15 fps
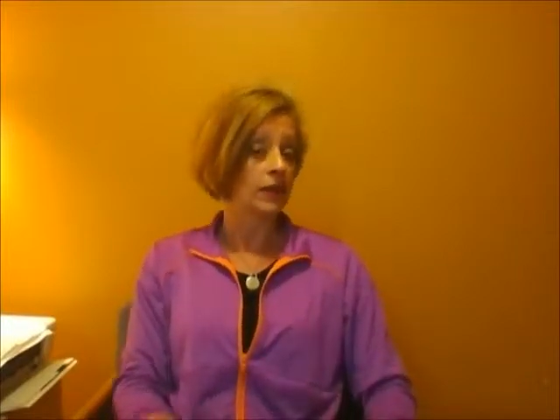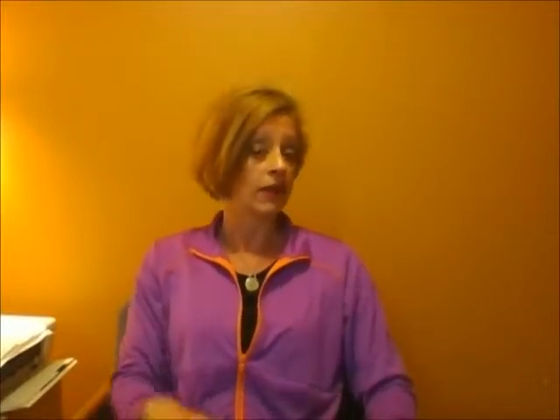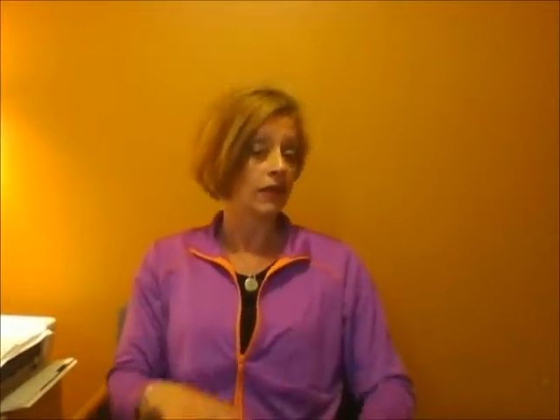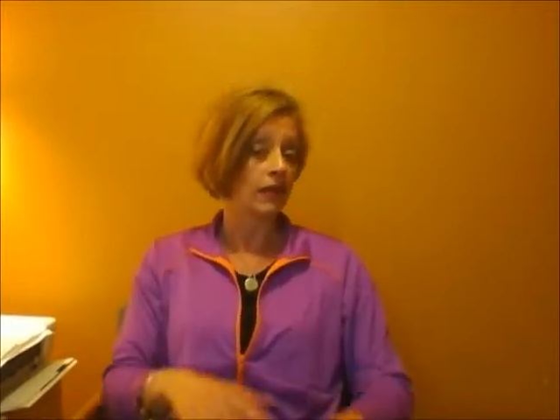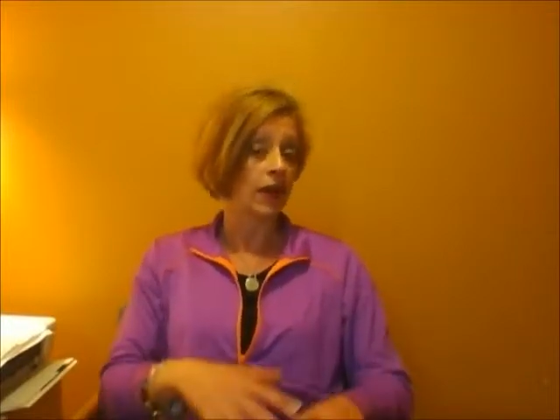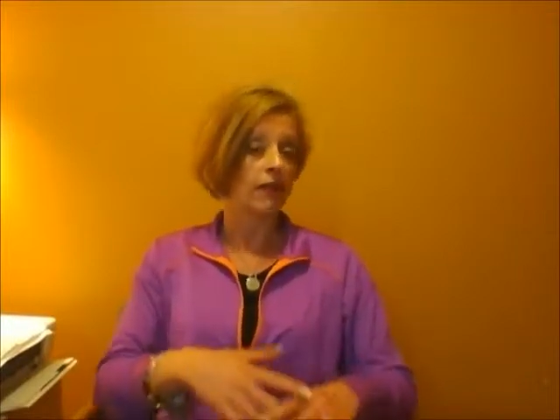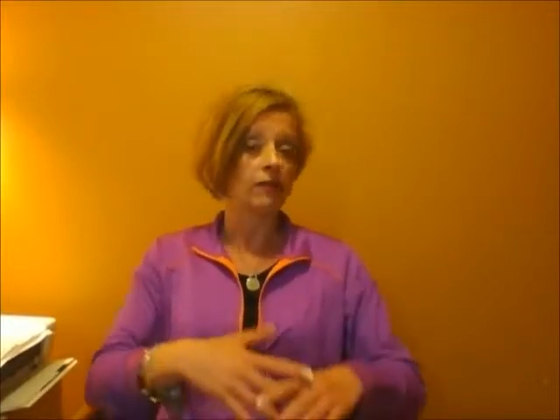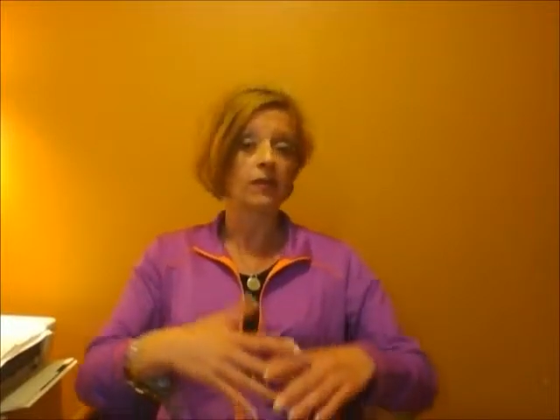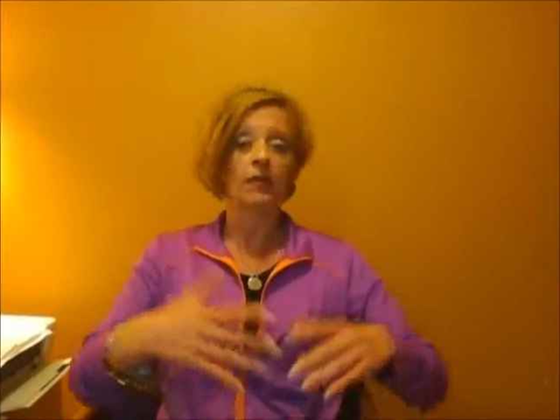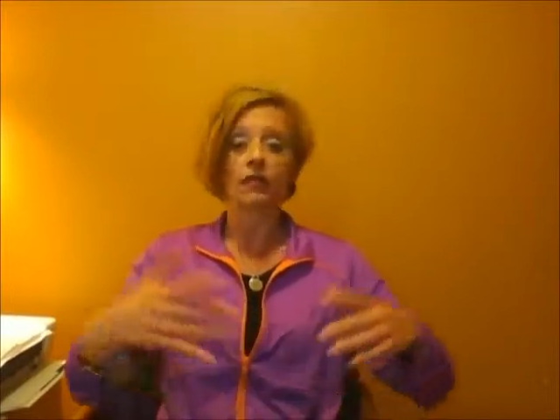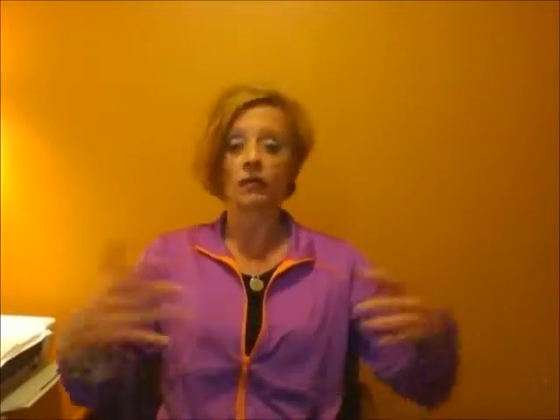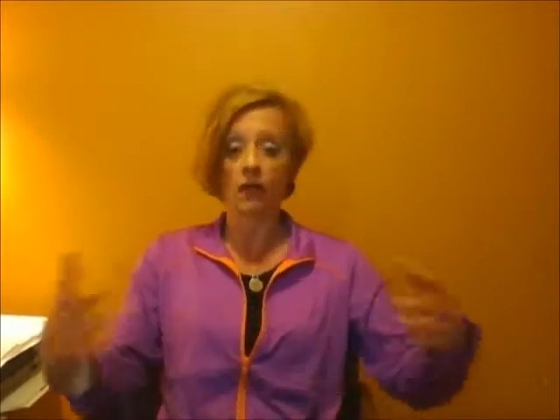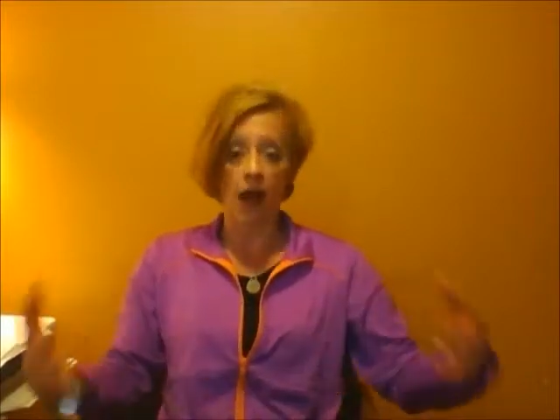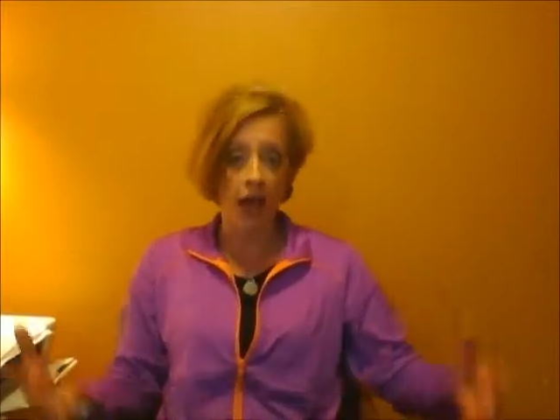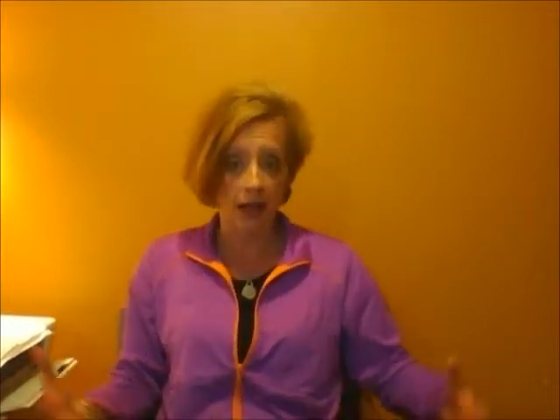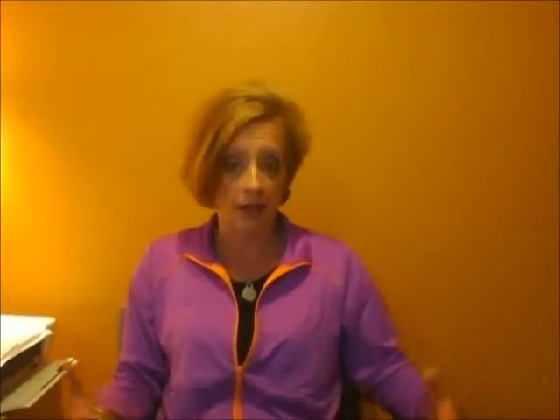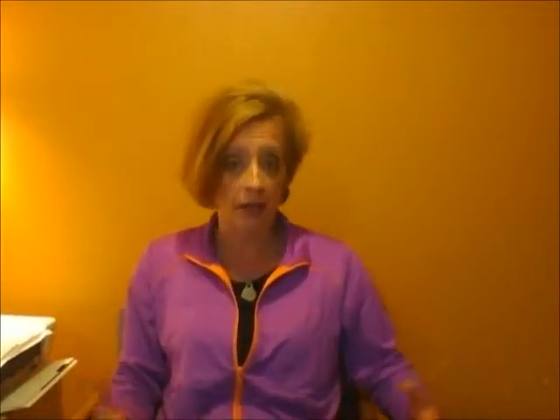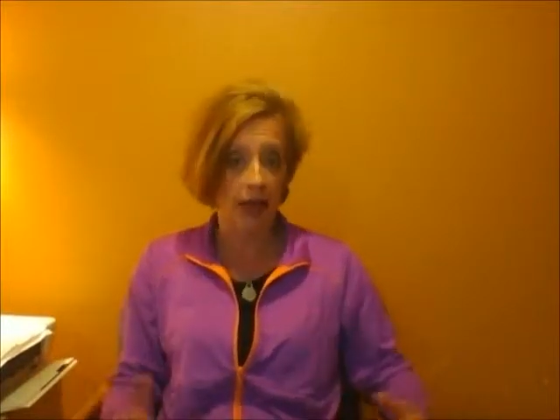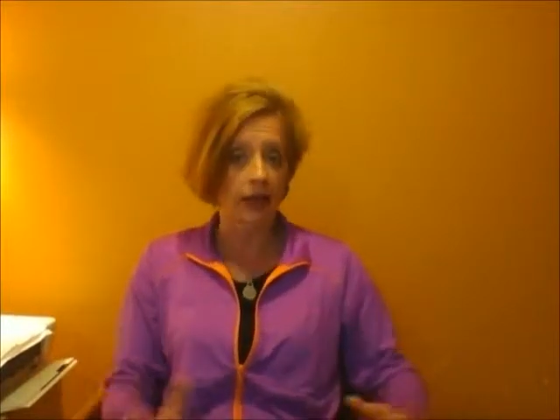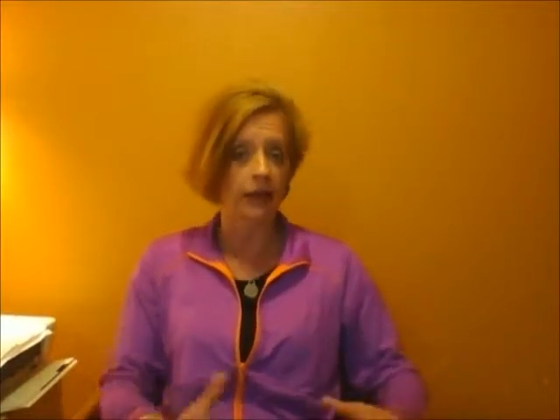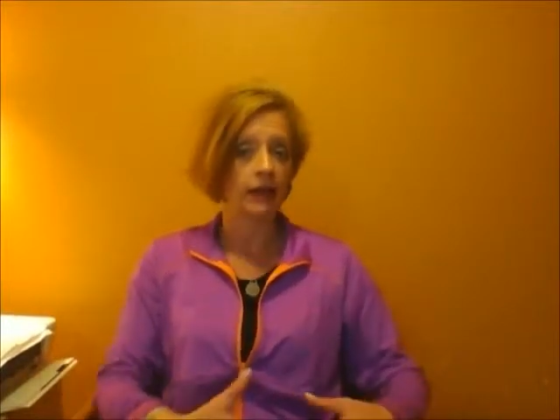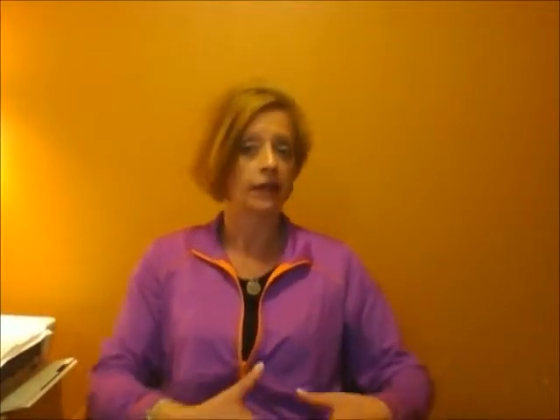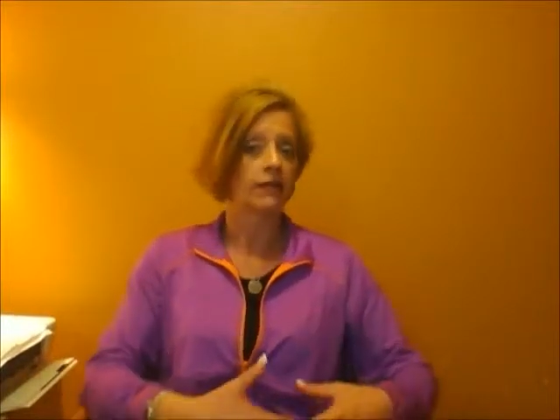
that the government's fragmented,